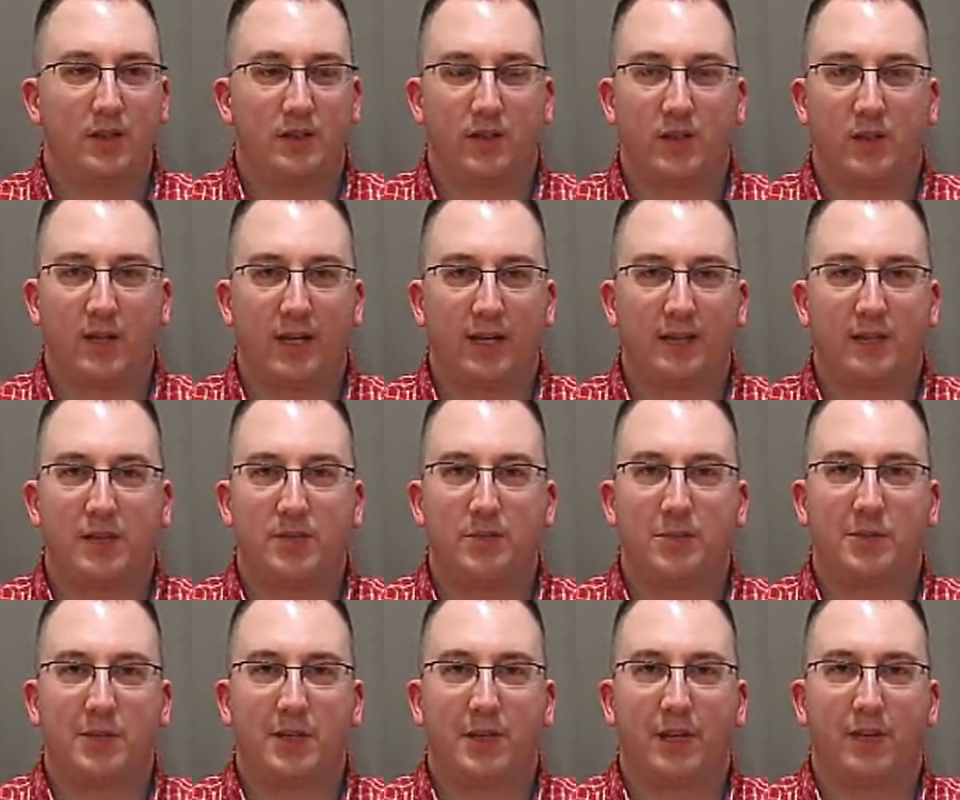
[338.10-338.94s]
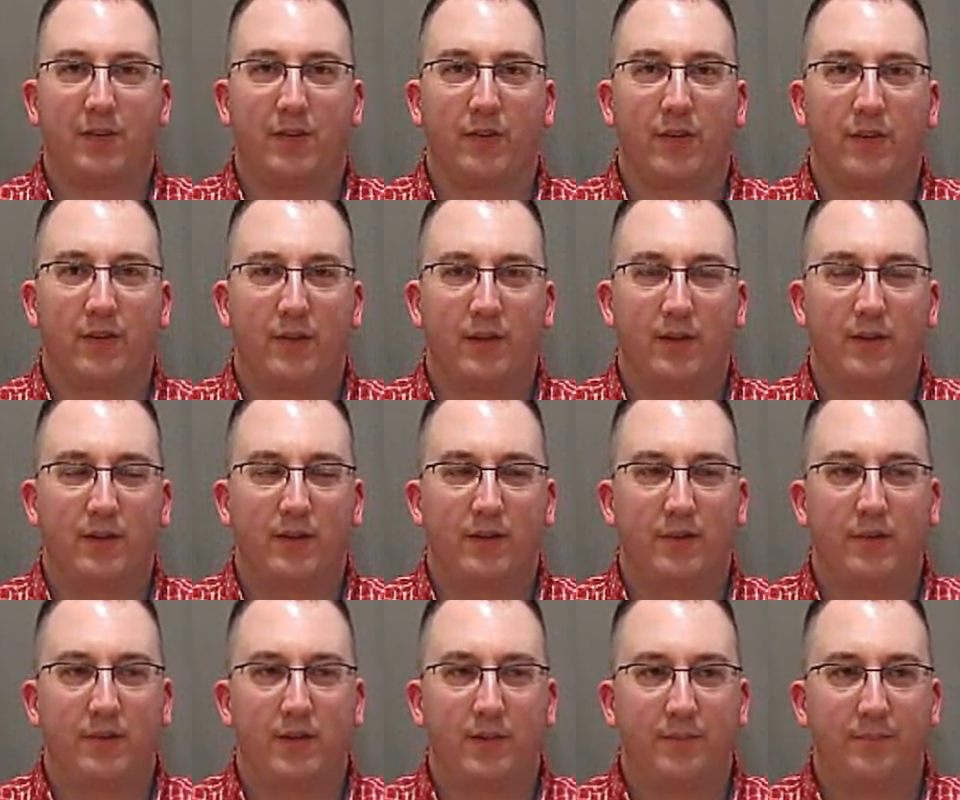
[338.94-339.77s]
delectable as it
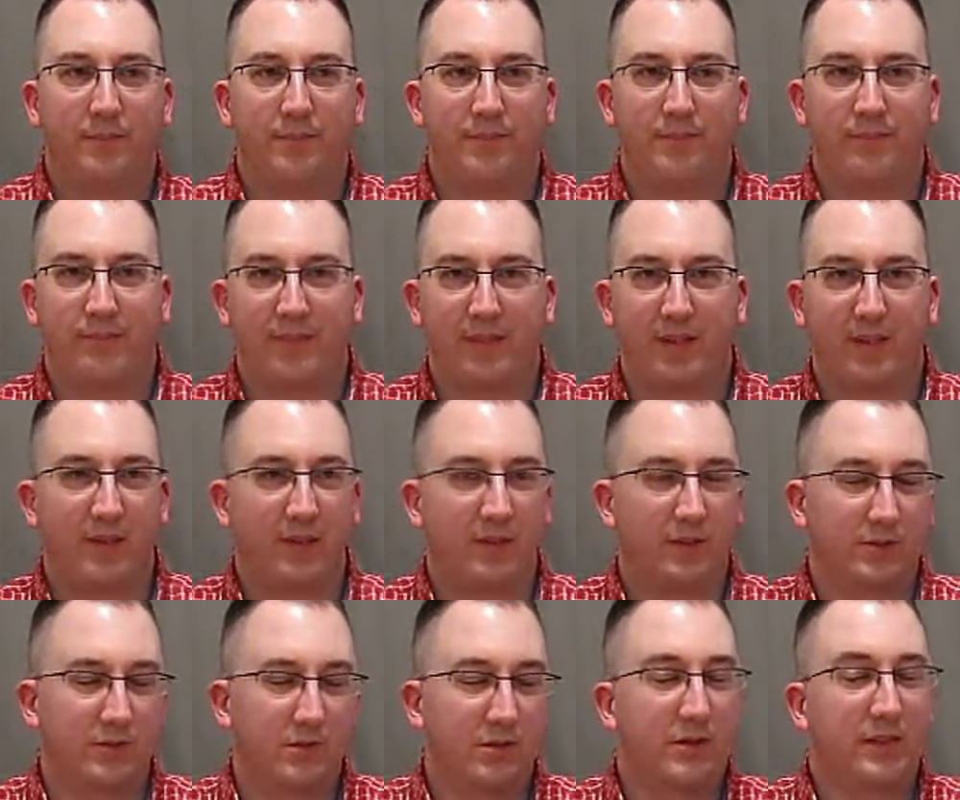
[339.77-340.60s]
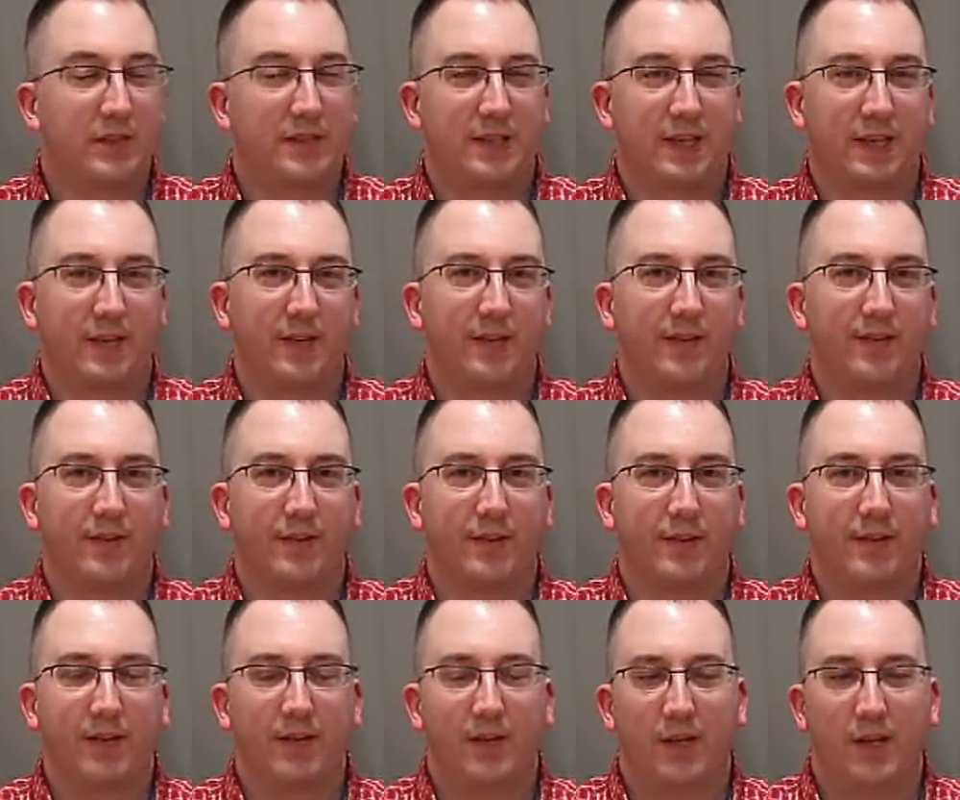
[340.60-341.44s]
is, you know, it's really
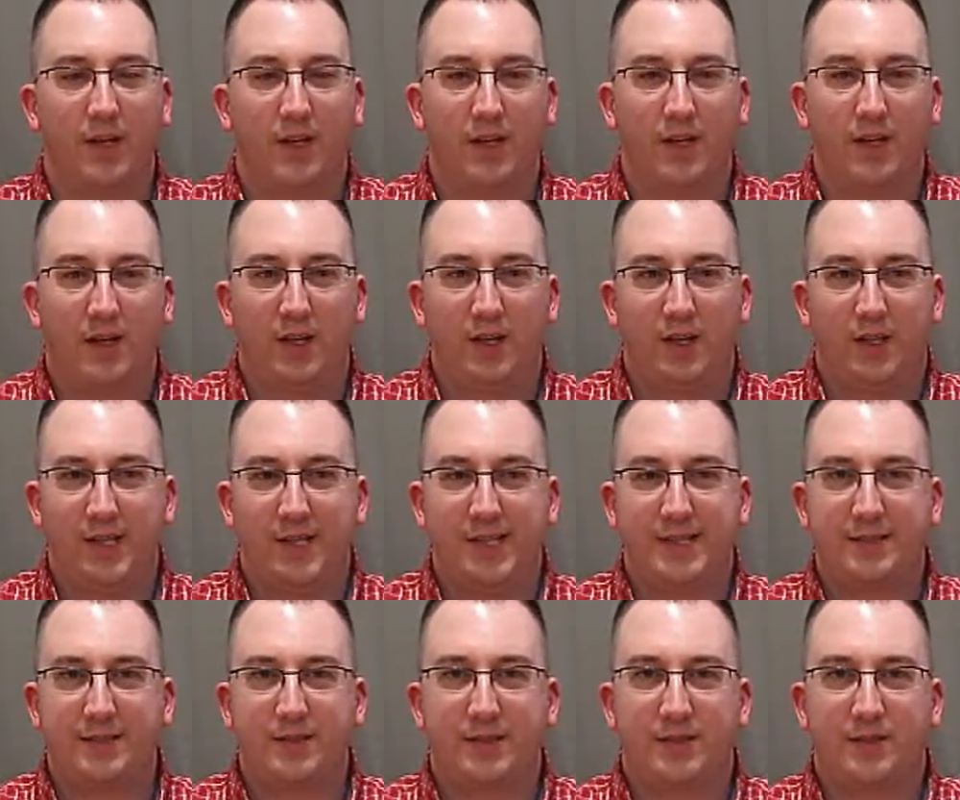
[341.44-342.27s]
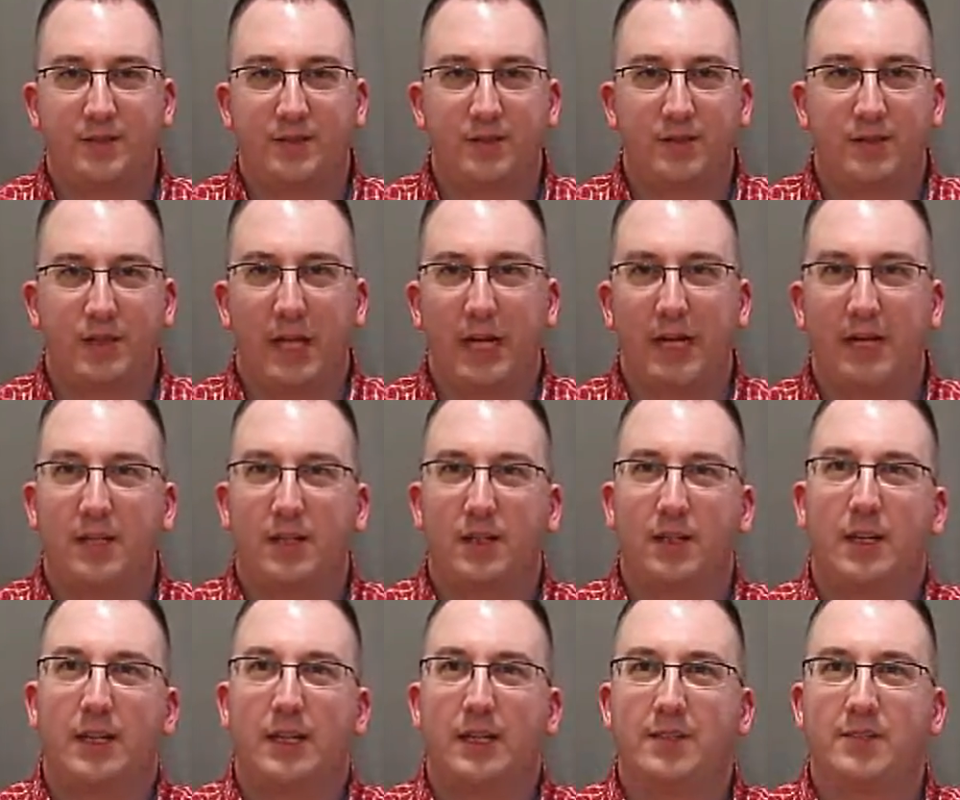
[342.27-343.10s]
tasty. It's not.
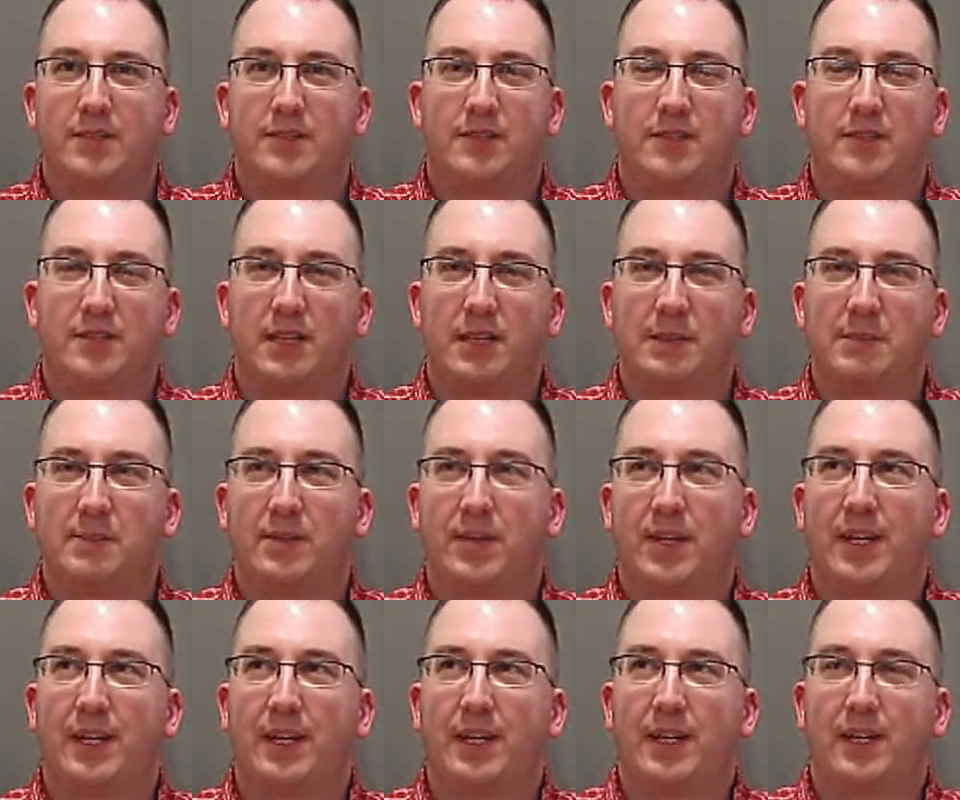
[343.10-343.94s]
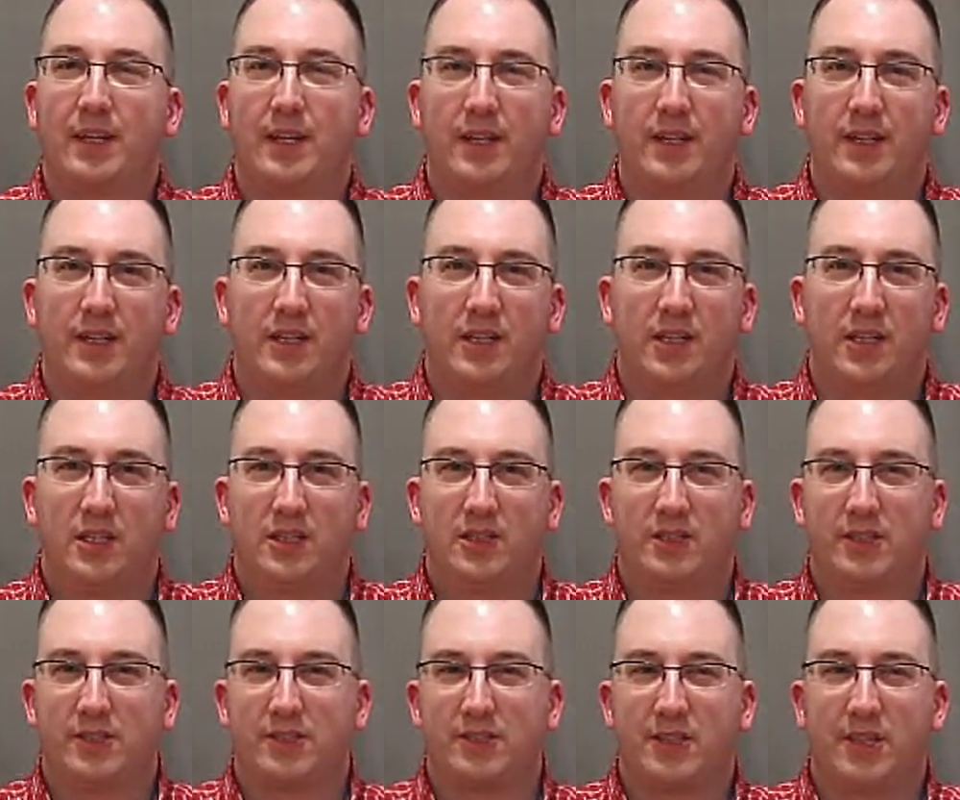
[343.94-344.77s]
It seems like
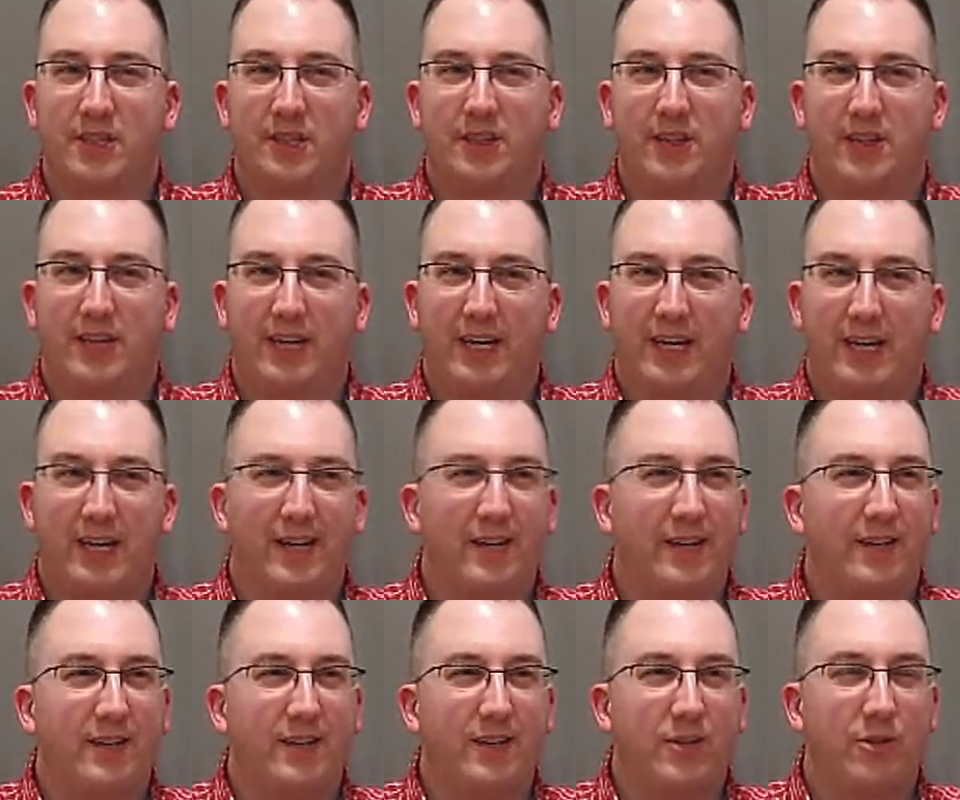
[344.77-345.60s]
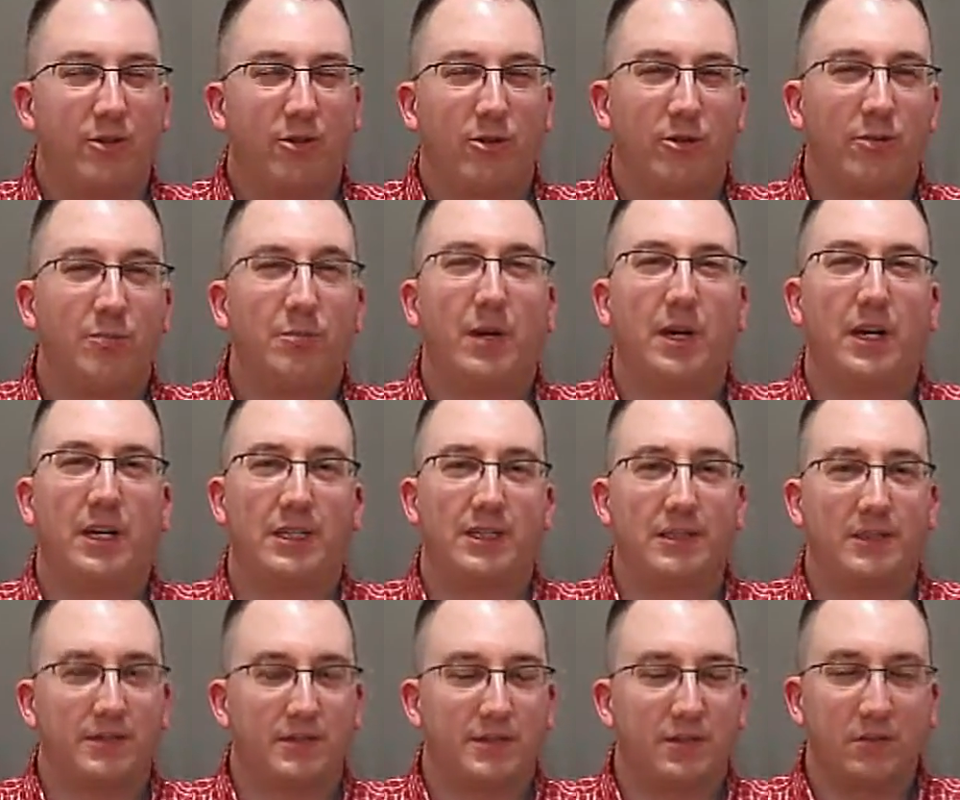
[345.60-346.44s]
just a tad too
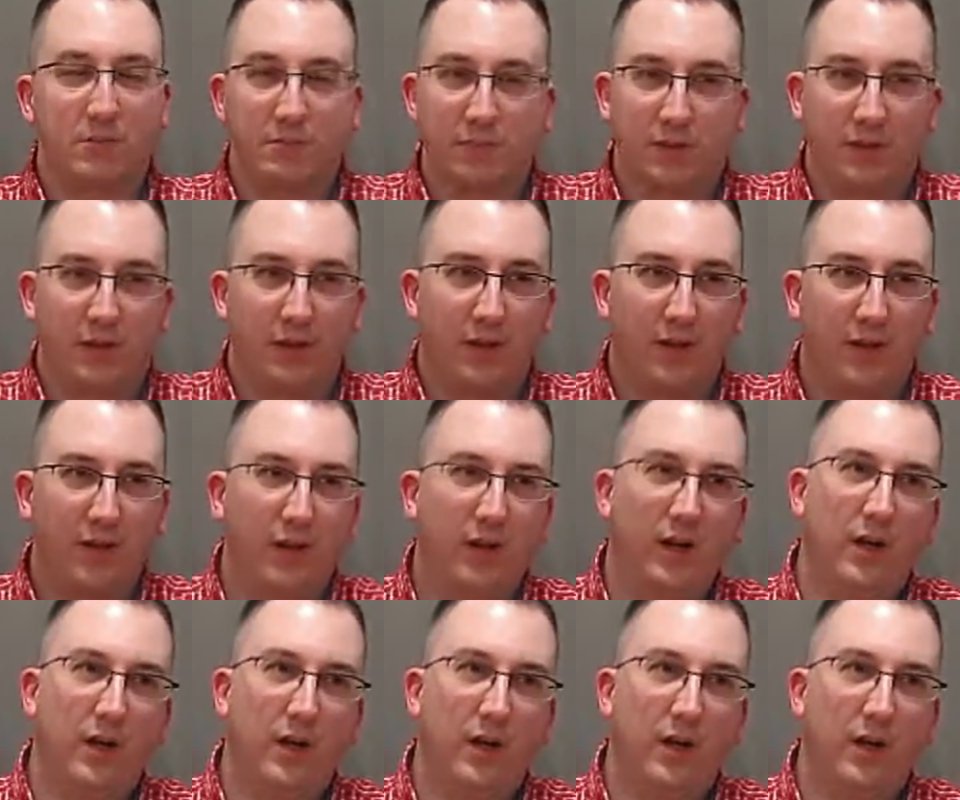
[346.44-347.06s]
mild to me.